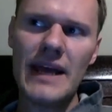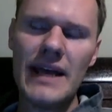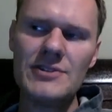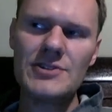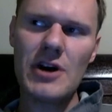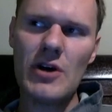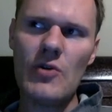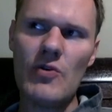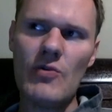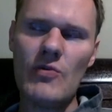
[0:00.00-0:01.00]
And
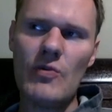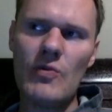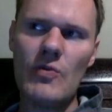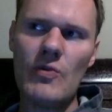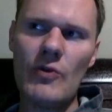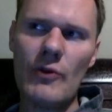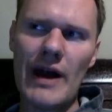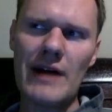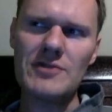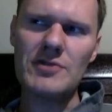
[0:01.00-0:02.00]
so
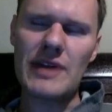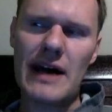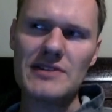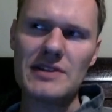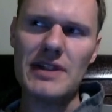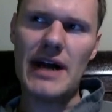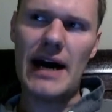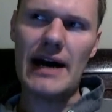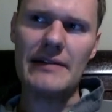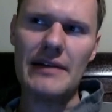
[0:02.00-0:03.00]
around
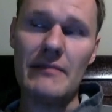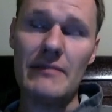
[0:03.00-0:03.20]
2009,